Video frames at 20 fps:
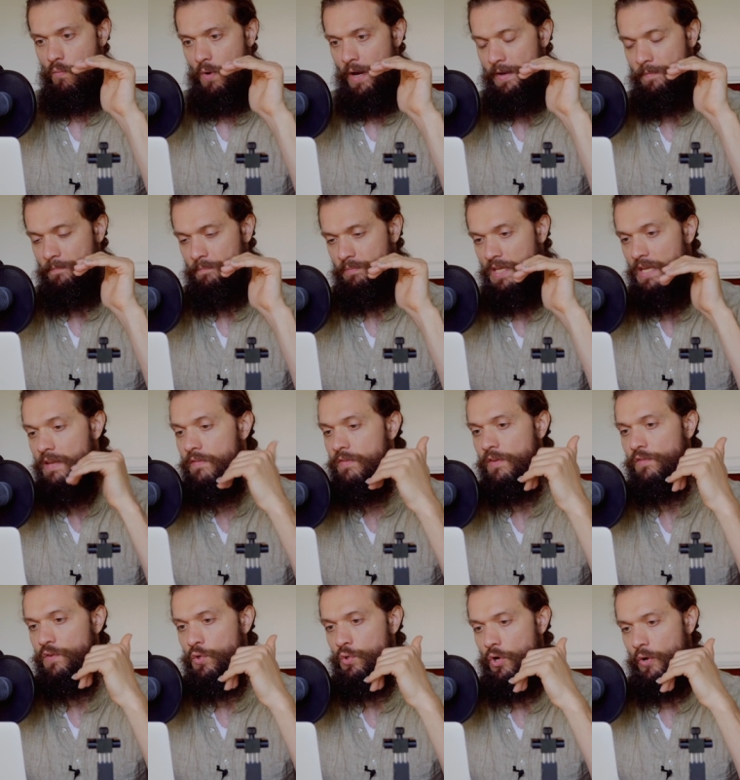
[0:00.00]
right? Even
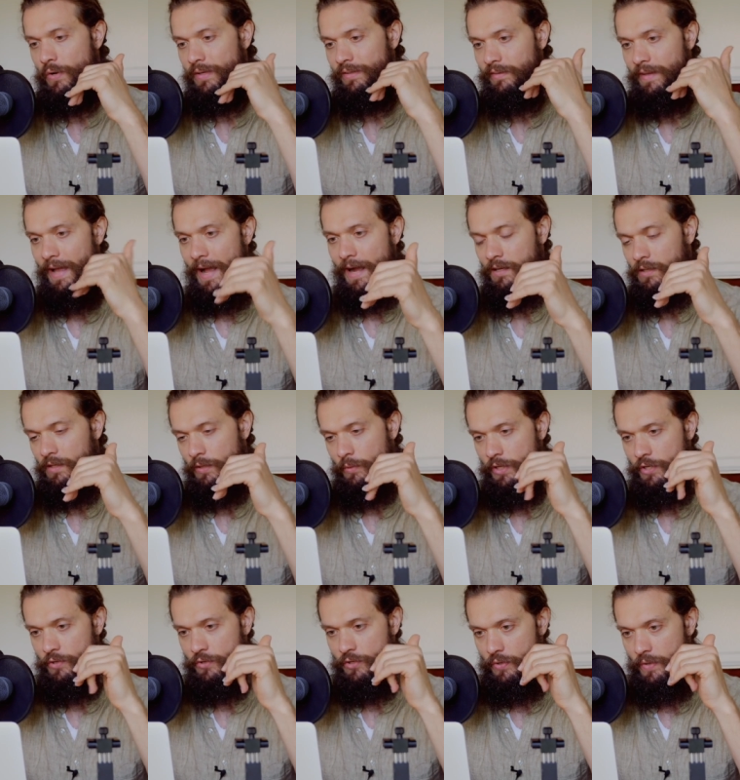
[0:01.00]
if you know exactly
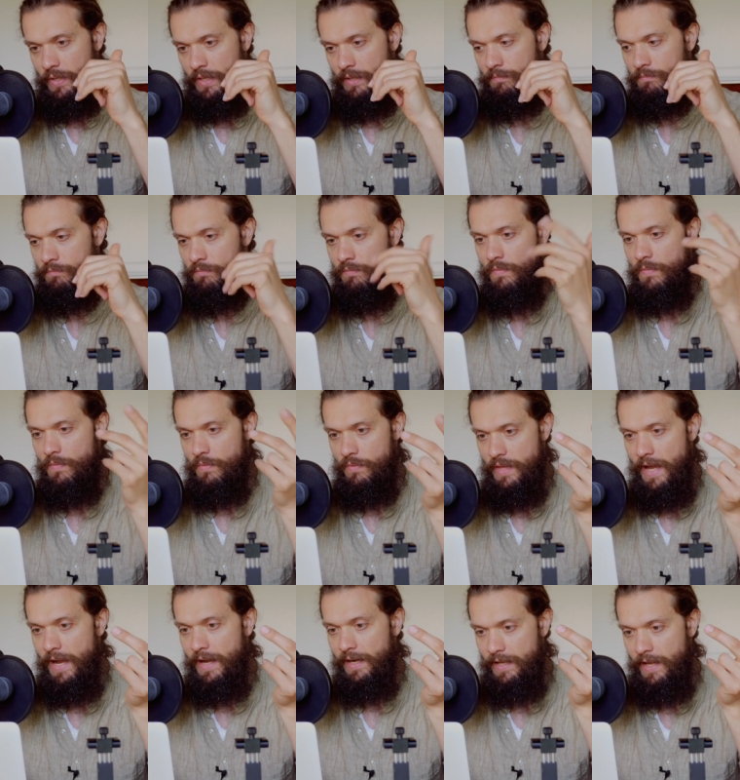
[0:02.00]
what you're doing,
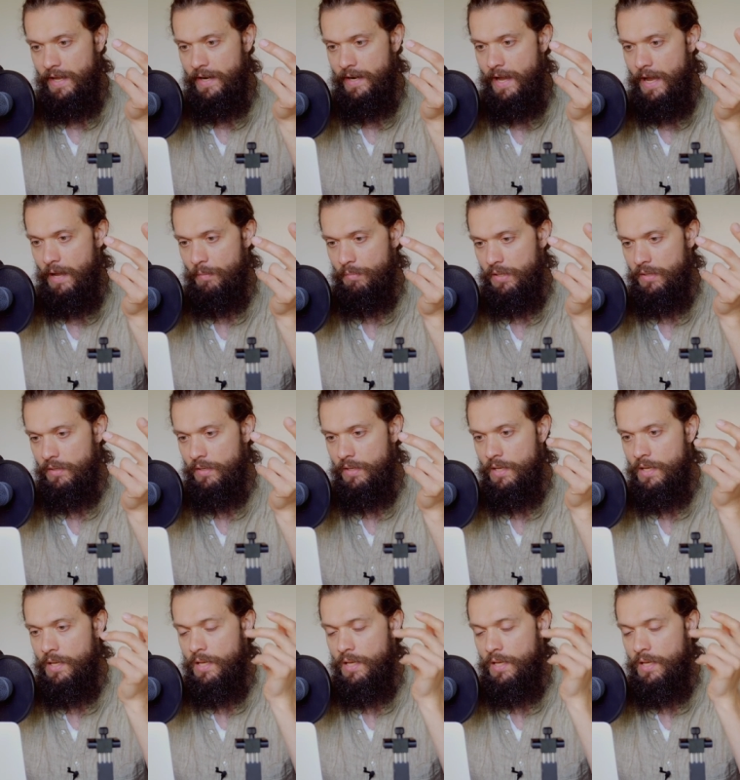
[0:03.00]
that can happen.